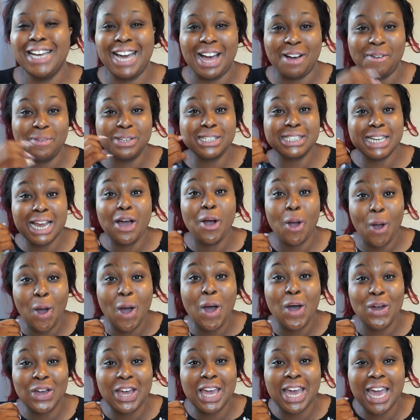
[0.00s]
I was like,
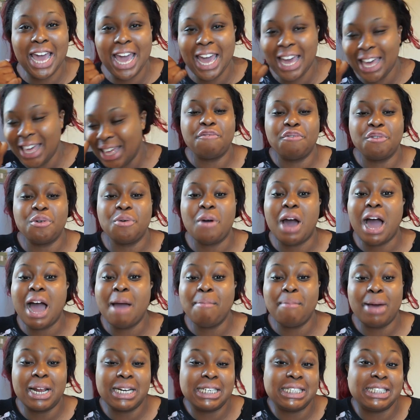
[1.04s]
okay. Through,
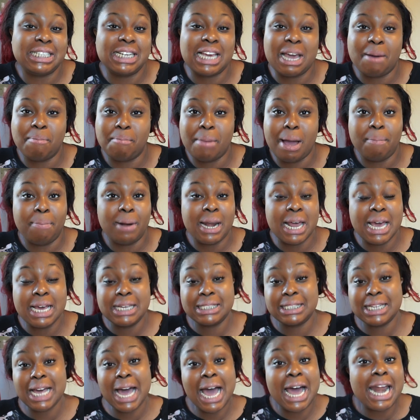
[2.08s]
I managed to get my
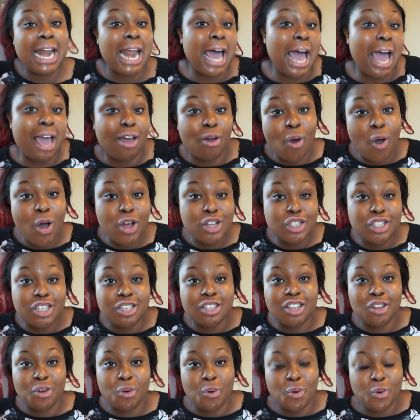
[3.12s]
place and I got
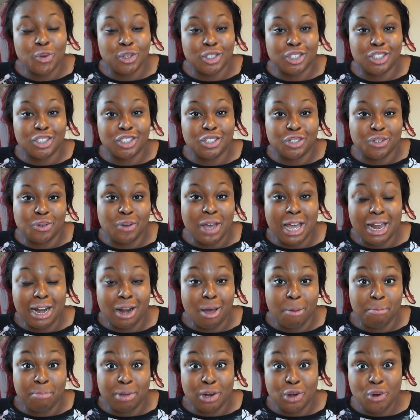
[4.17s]
onto the course to do
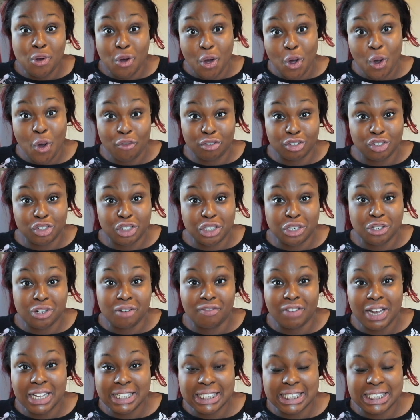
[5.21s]
LLB law at Coventry
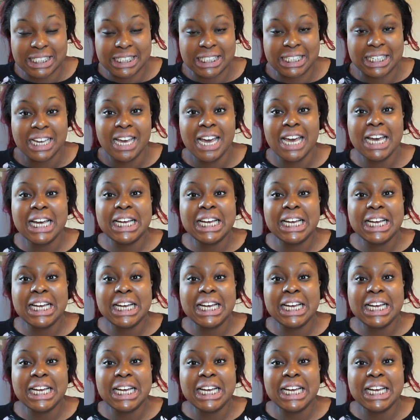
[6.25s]
University.